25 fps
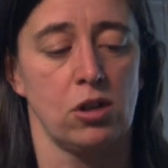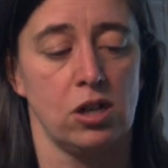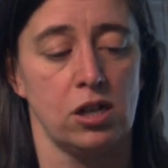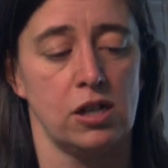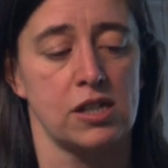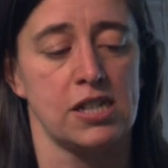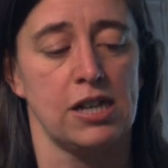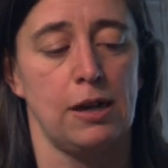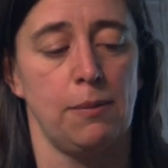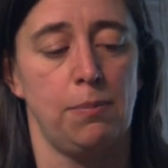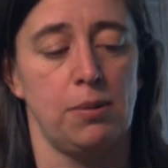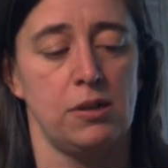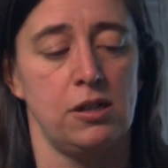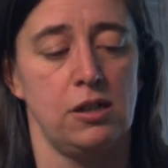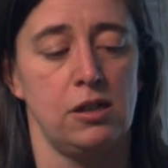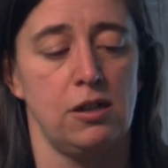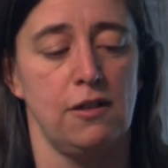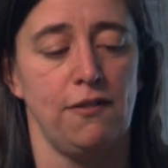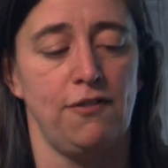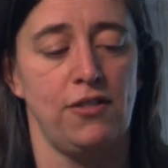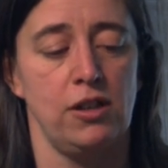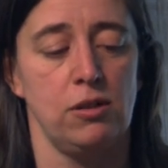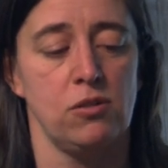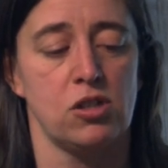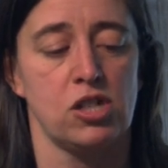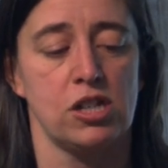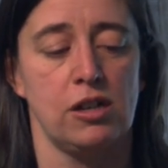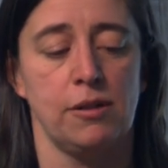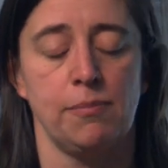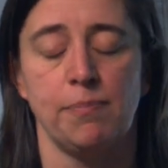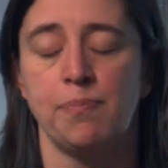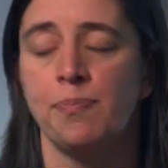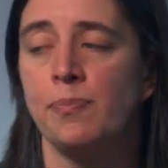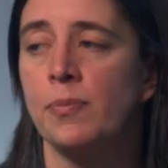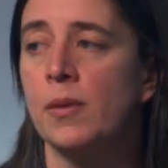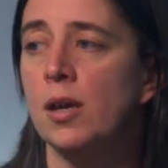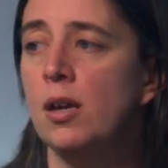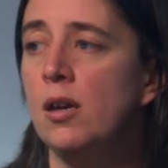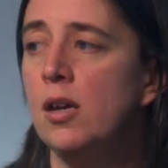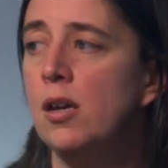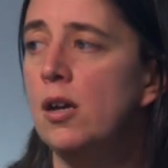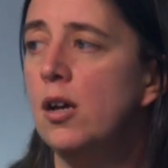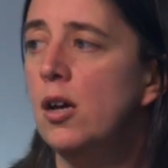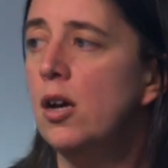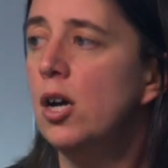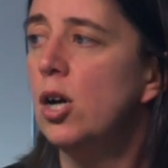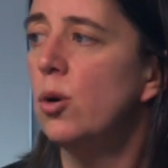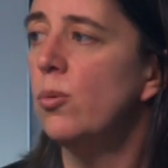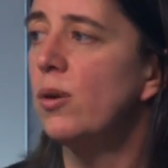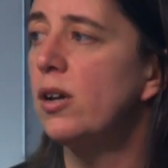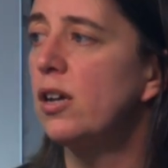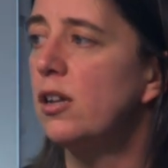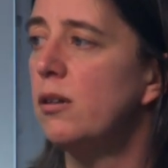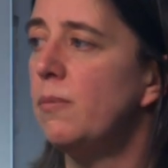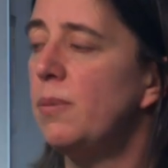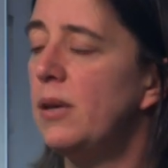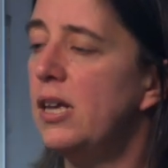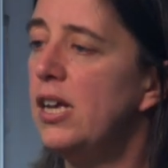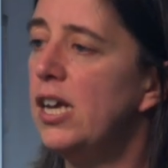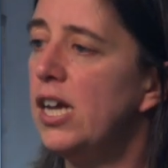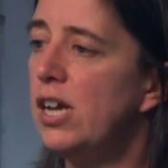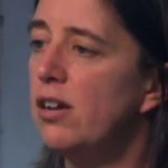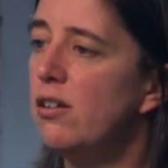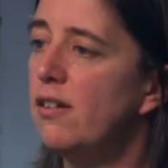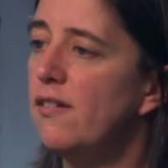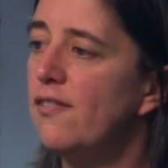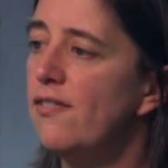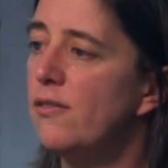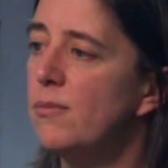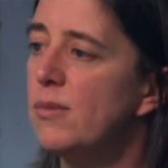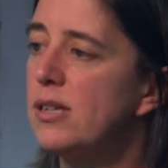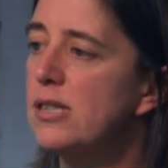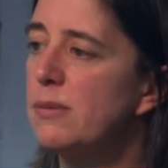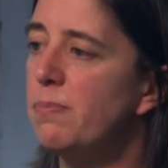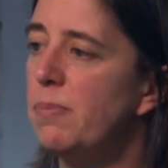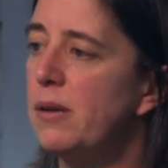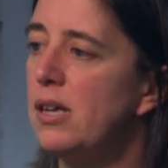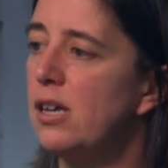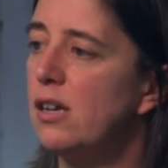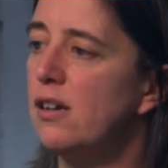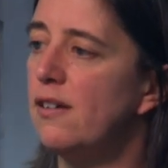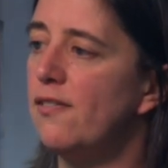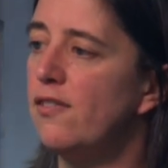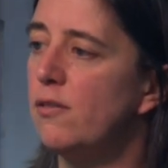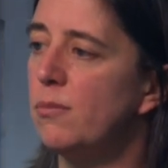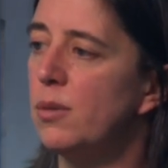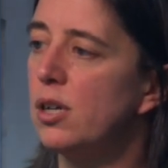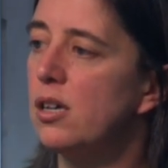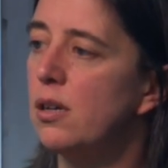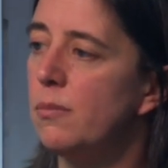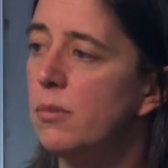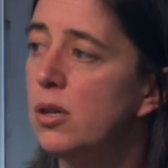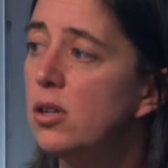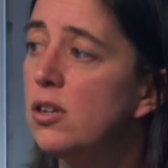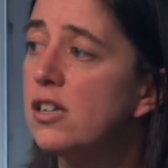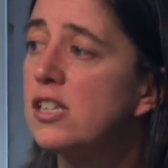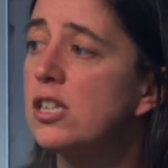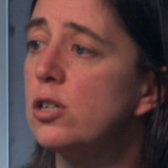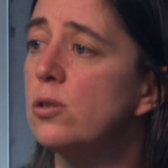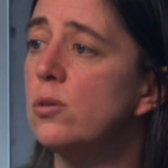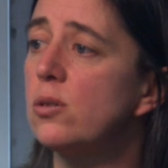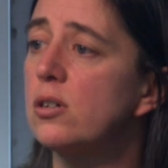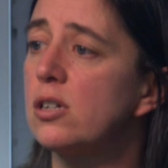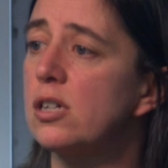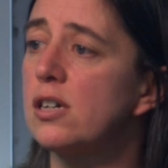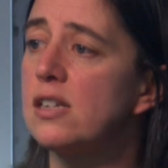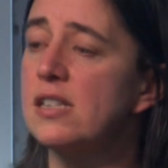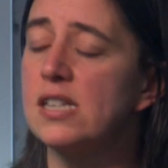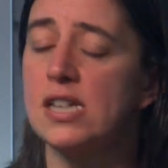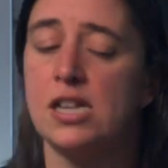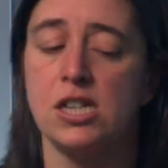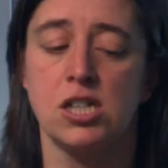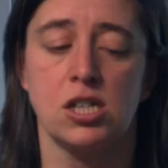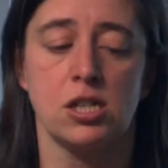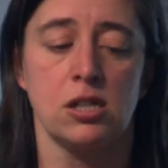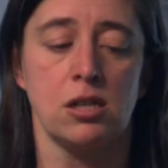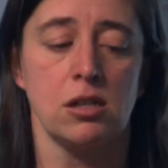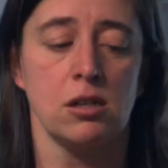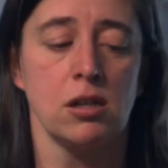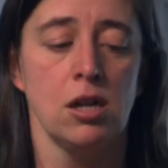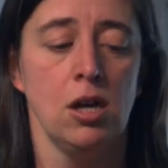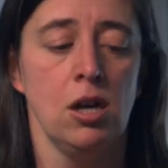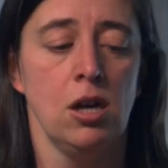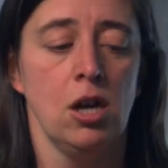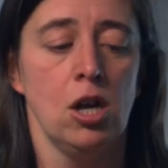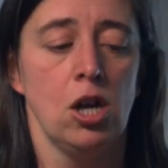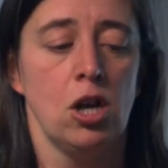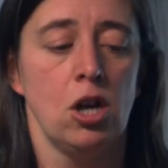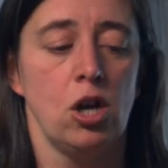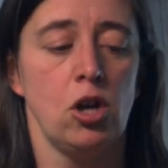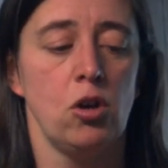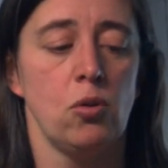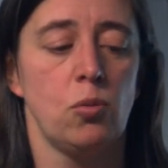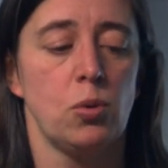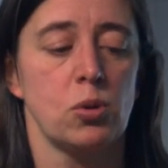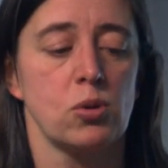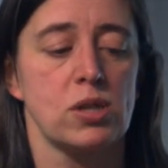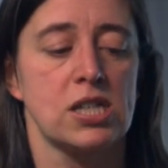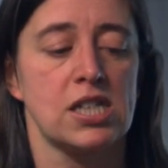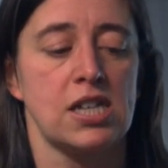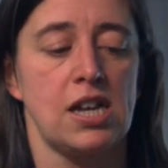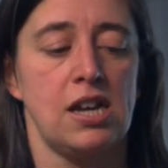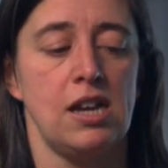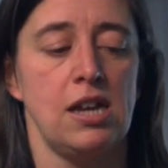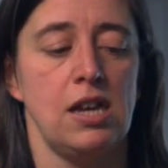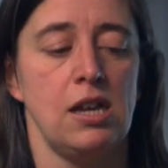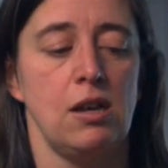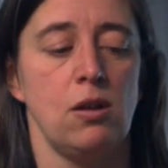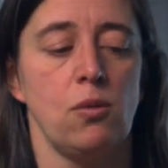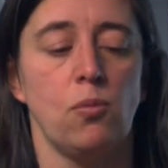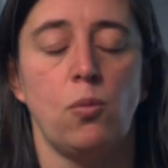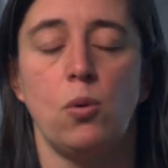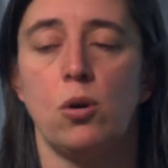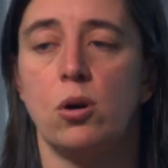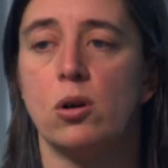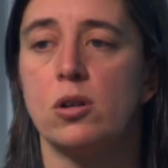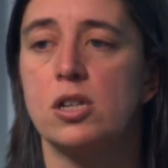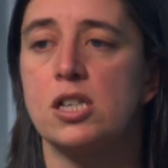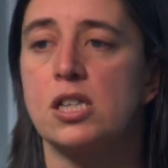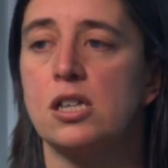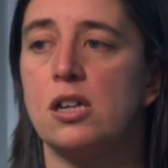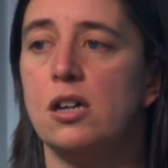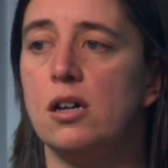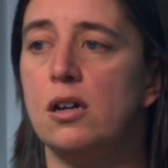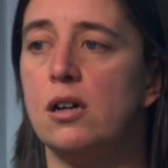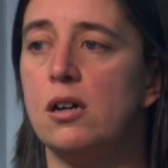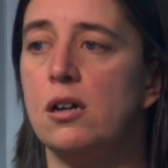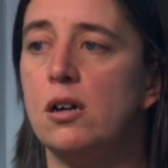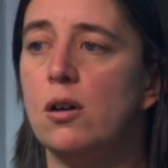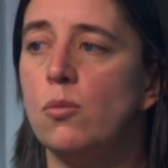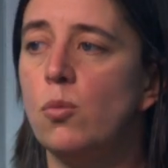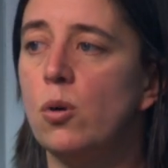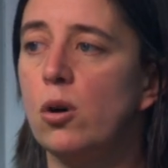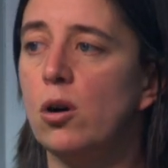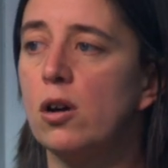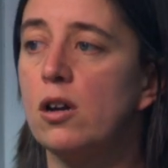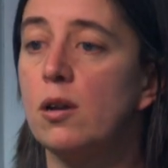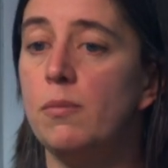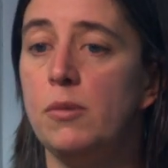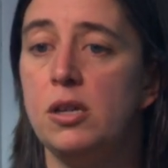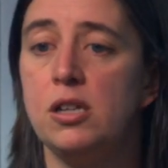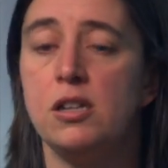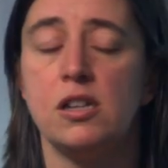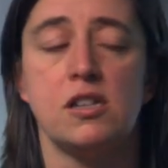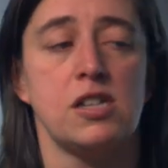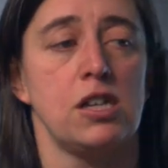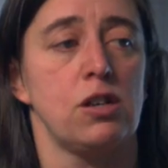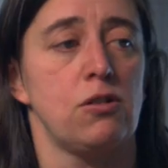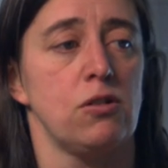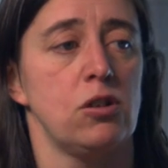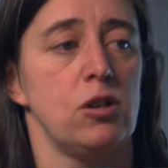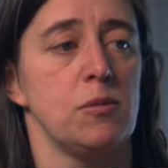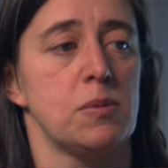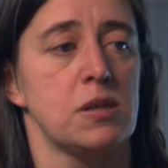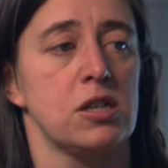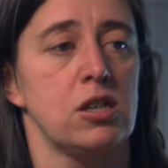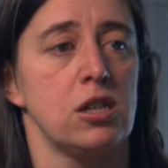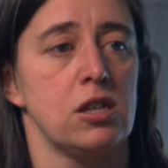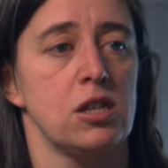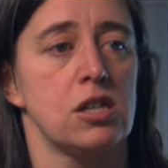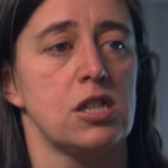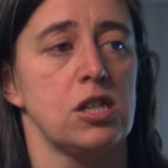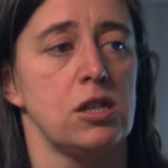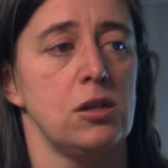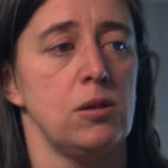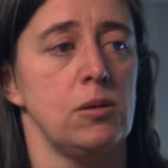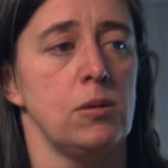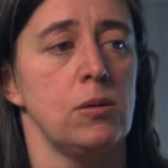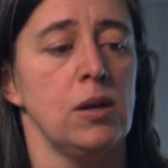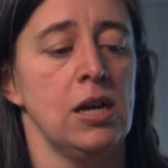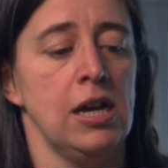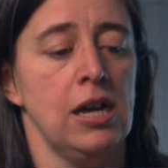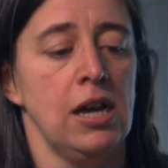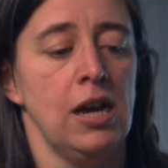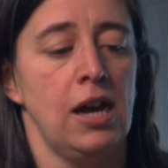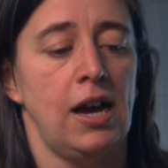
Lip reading: could happen in the future. We're going to be hearing from a speaker from a community organisation who will say what community groups can do,